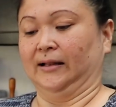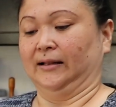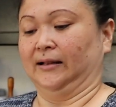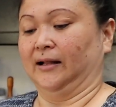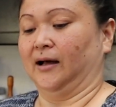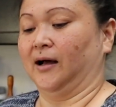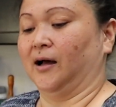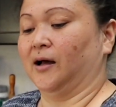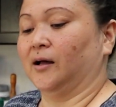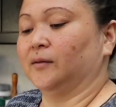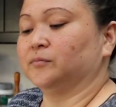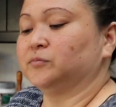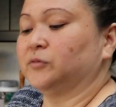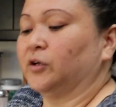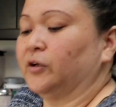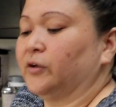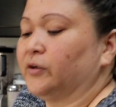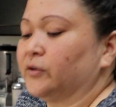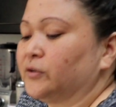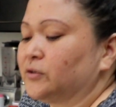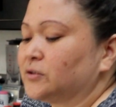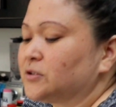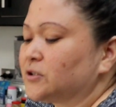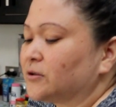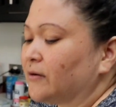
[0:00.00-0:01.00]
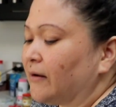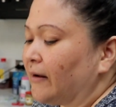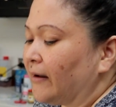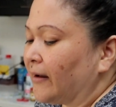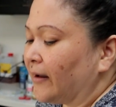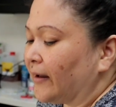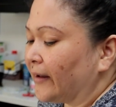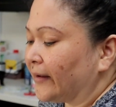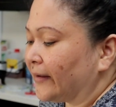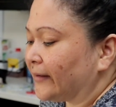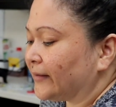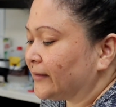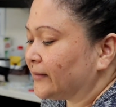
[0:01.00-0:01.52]
Now I'm
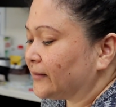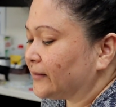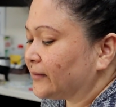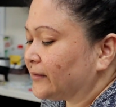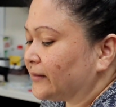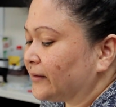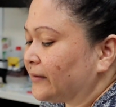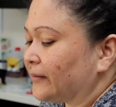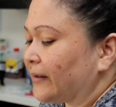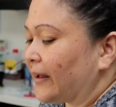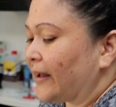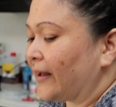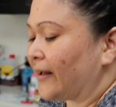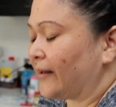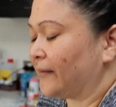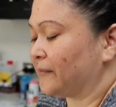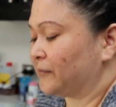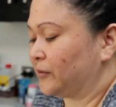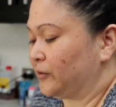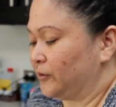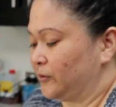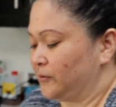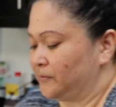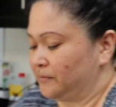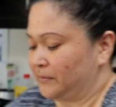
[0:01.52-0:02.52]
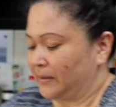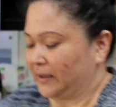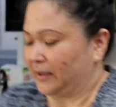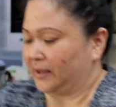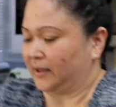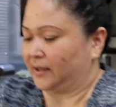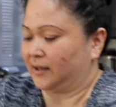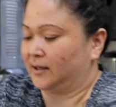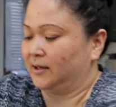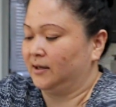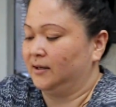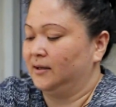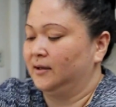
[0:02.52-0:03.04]
gonna
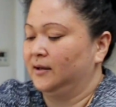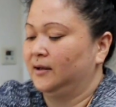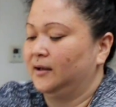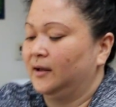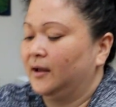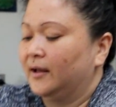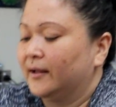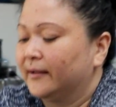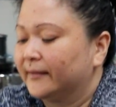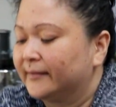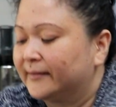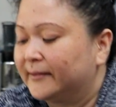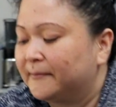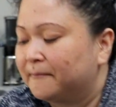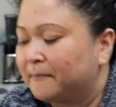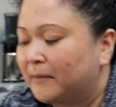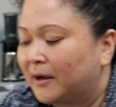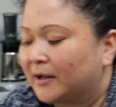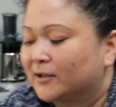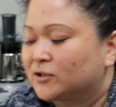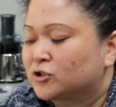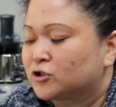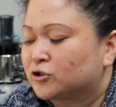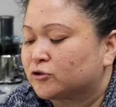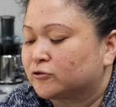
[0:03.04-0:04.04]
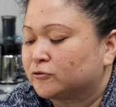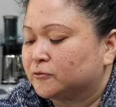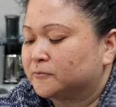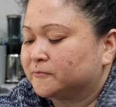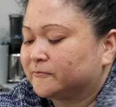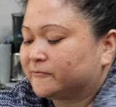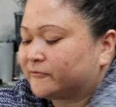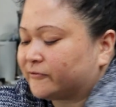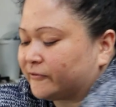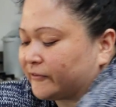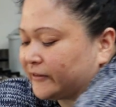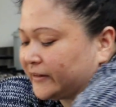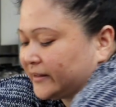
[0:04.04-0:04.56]
make the
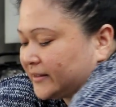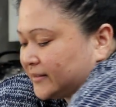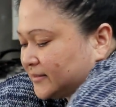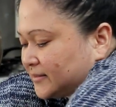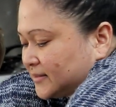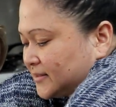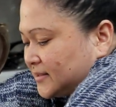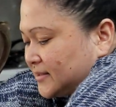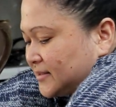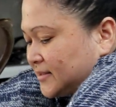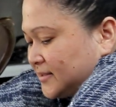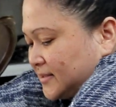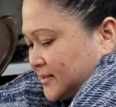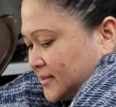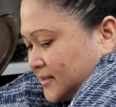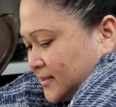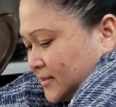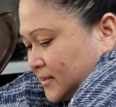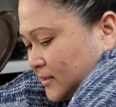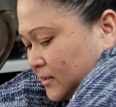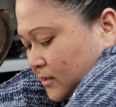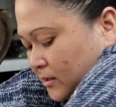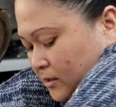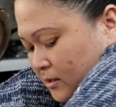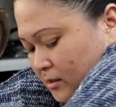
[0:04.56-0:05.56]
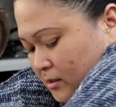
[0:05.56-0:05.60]
mushroom fritters.